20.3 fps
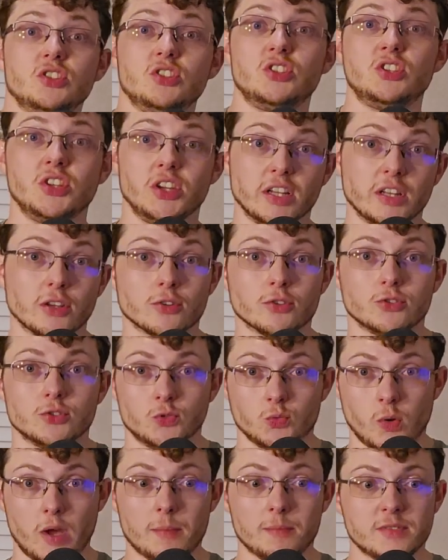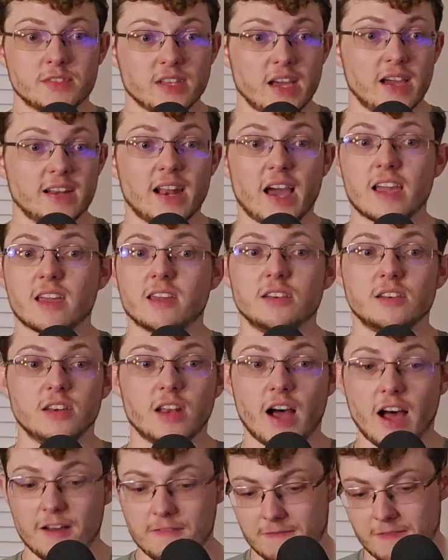on Dillard's website, and I could
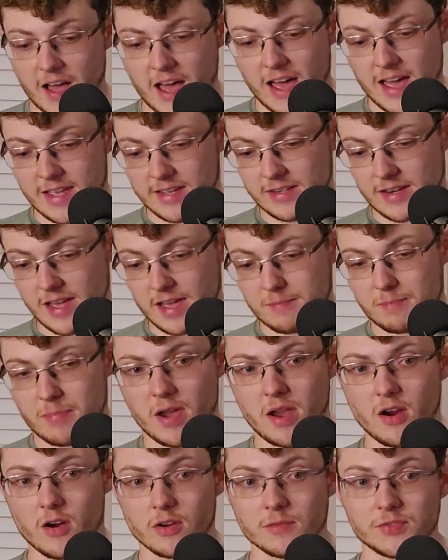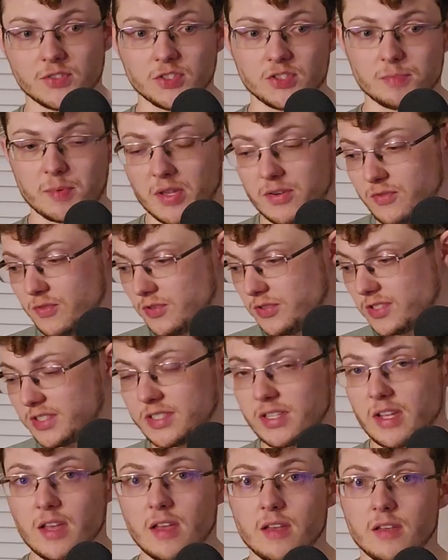not find a pair of
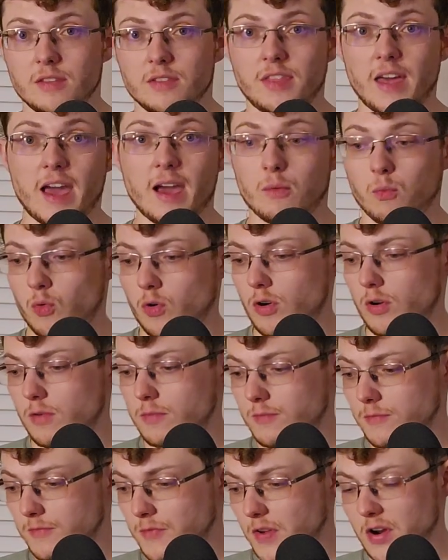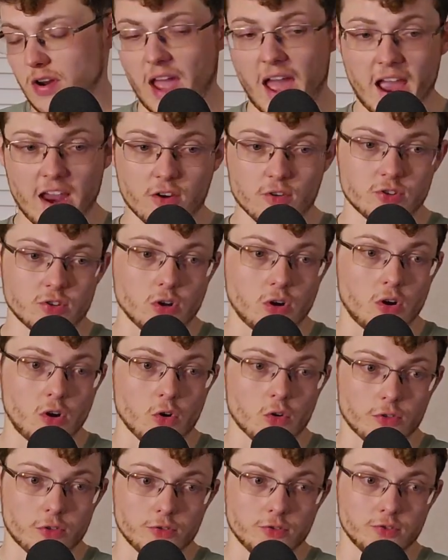suspenders that were very accurate to
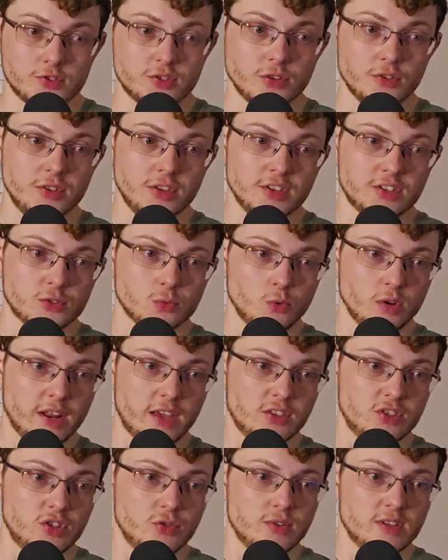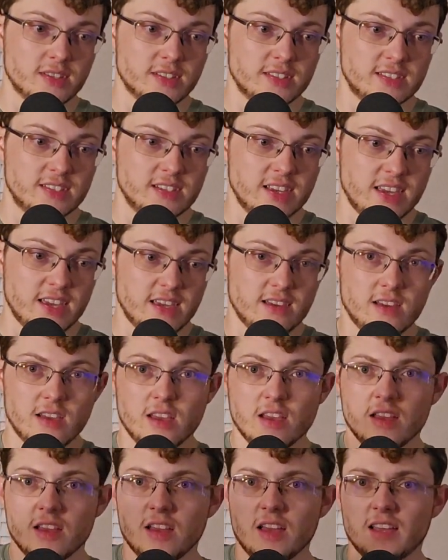Arthur. So this one, as you can see,
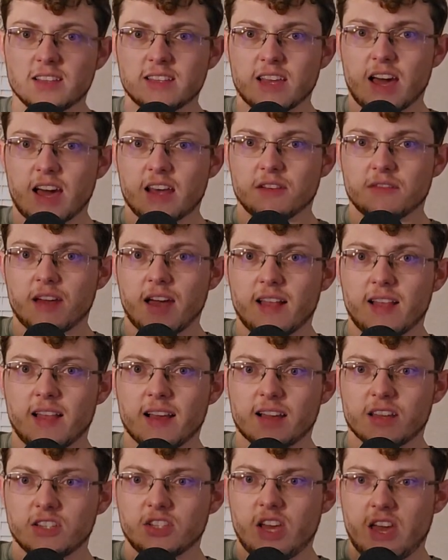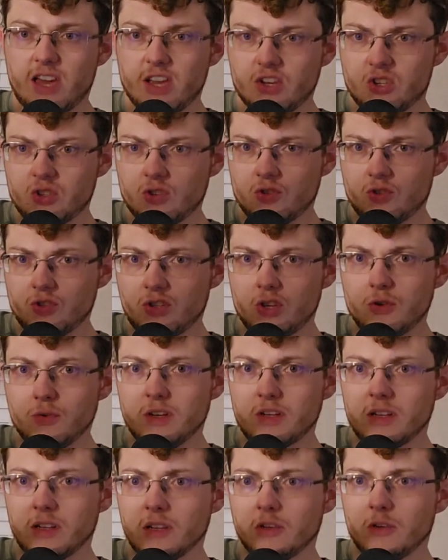it's kind of got like a texture
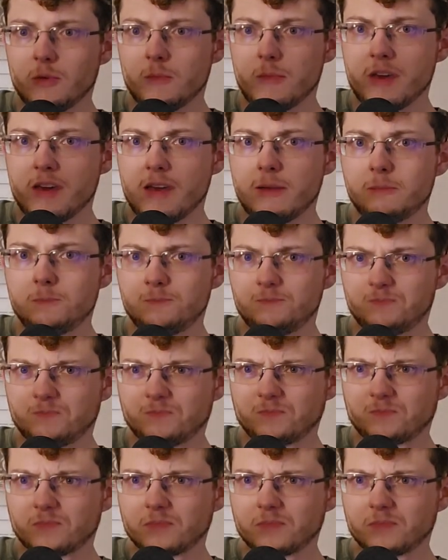to it a little bit.